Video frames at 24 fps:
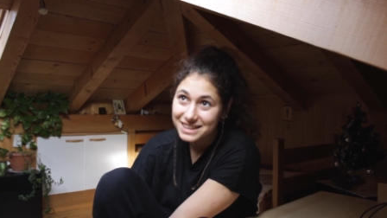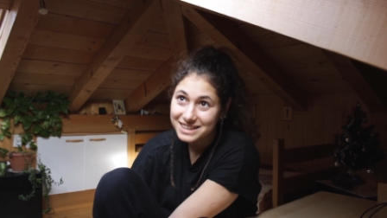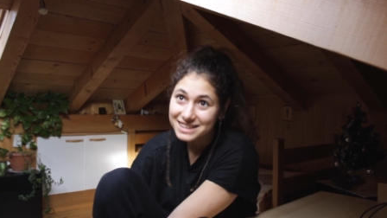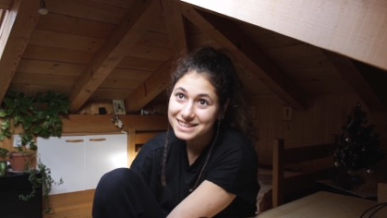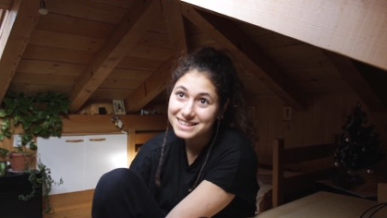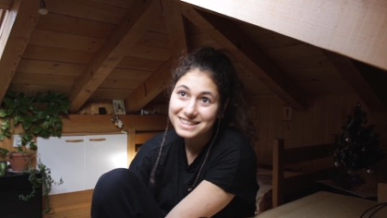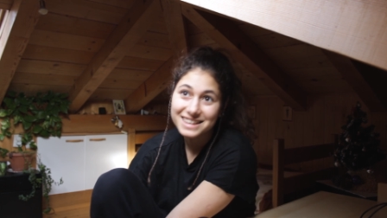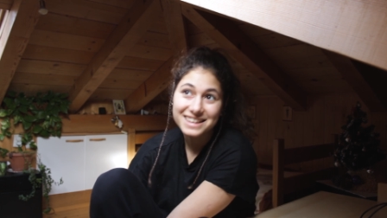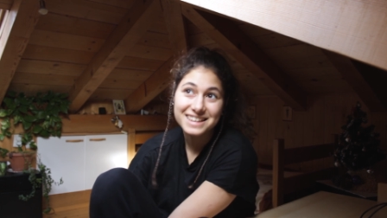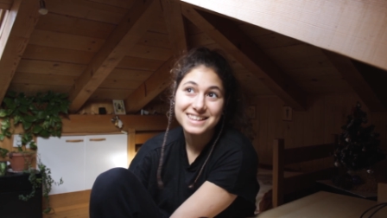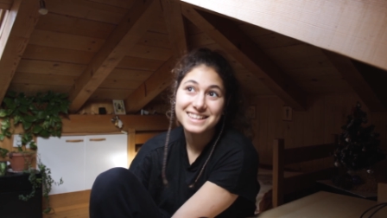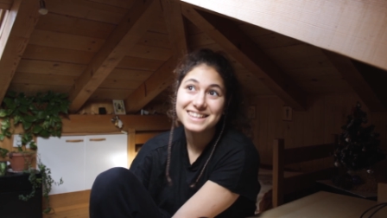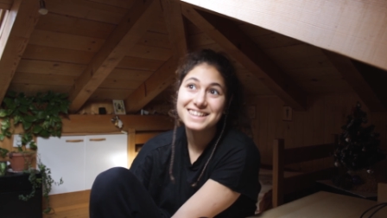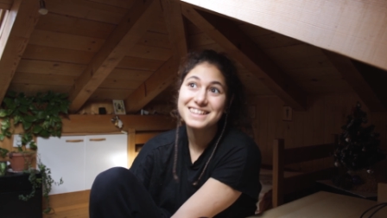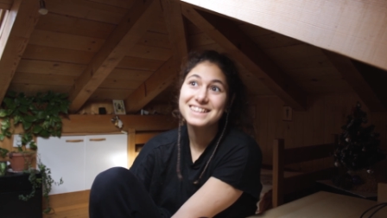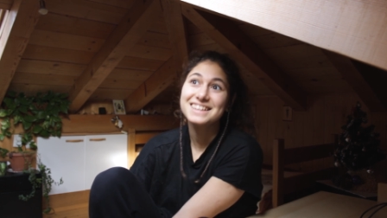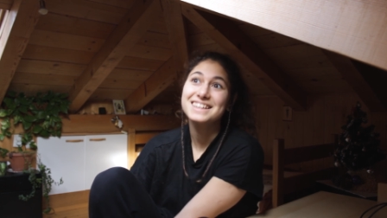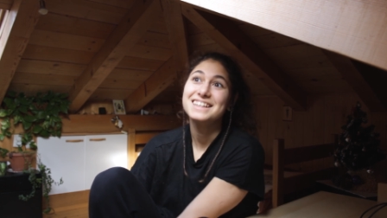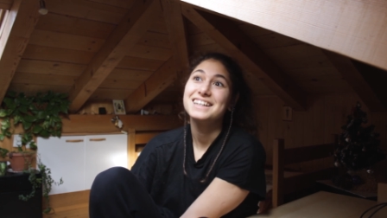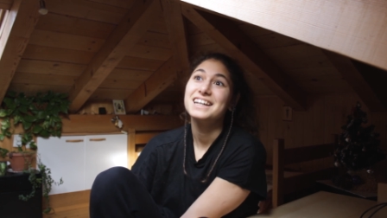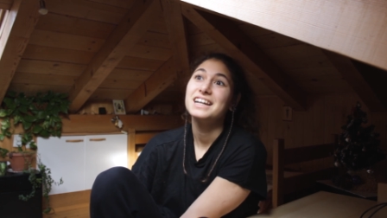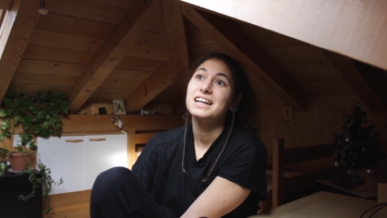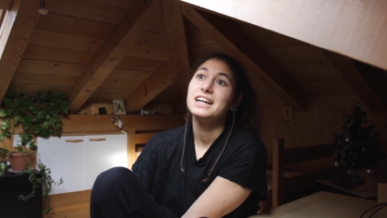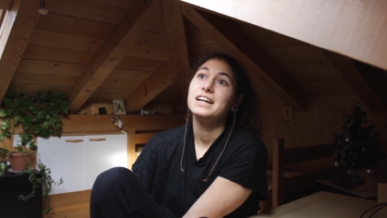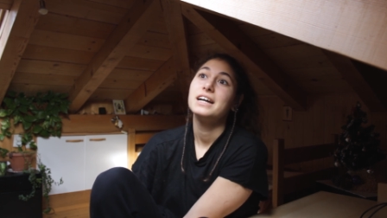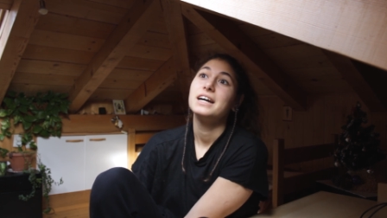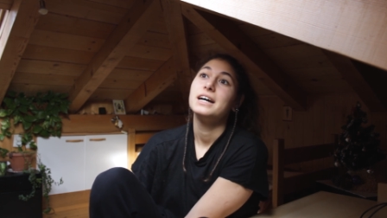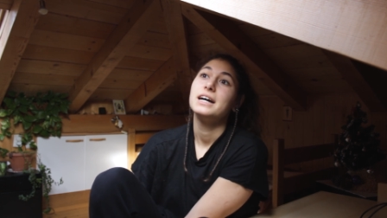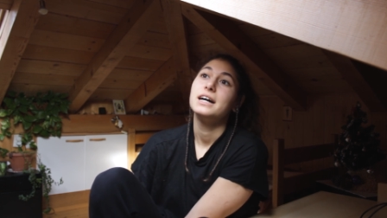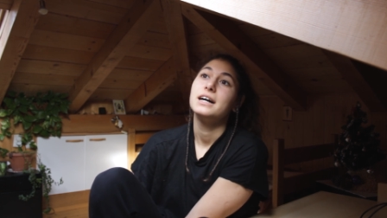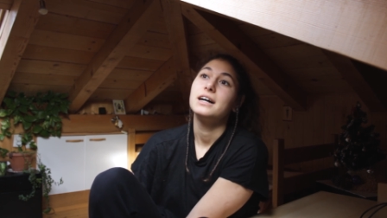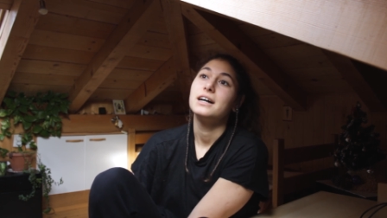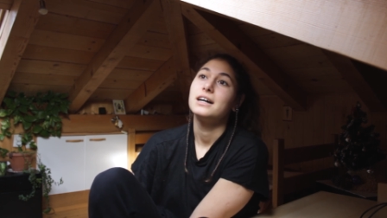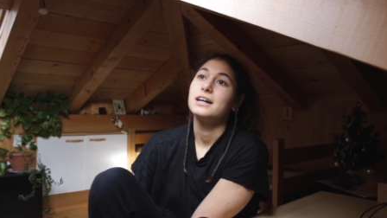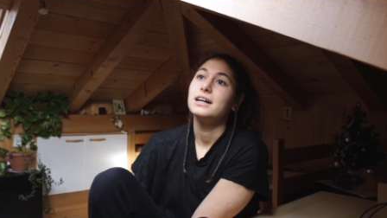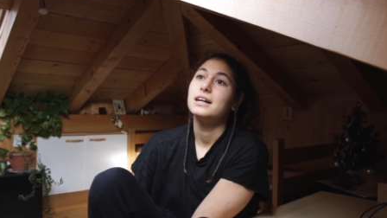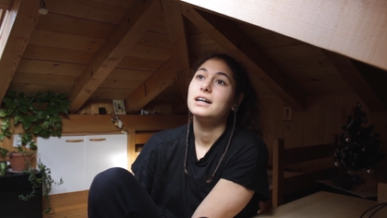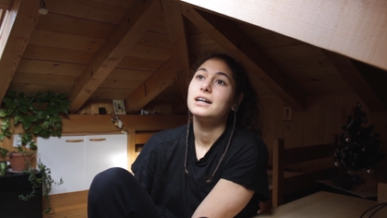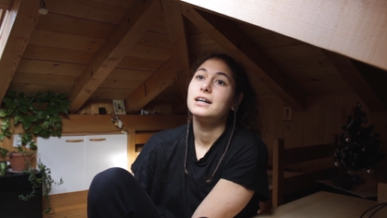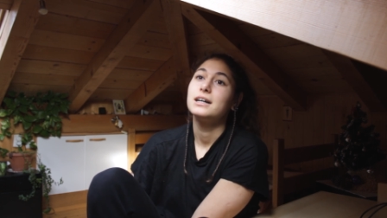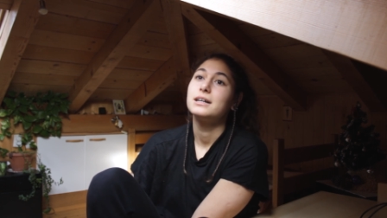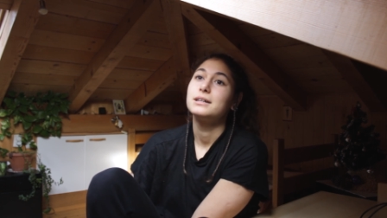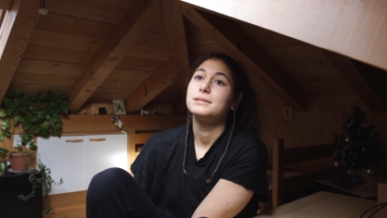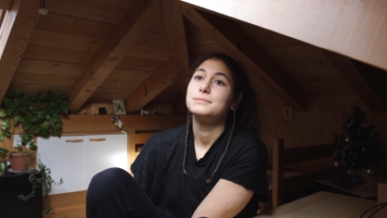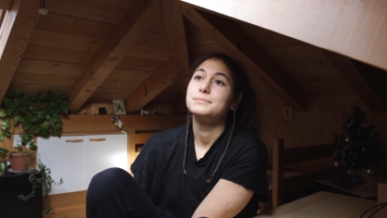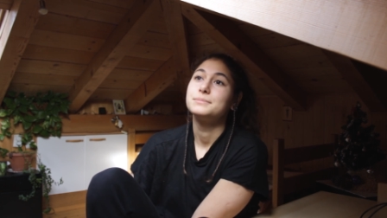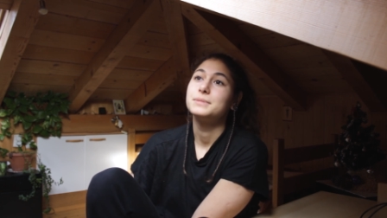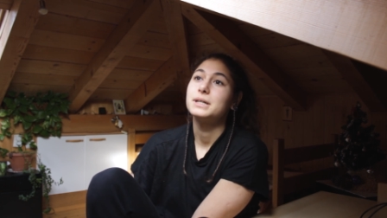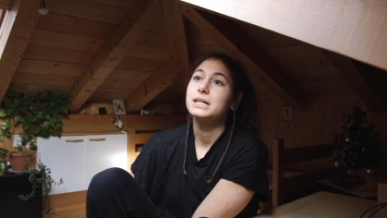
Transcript: be sun um,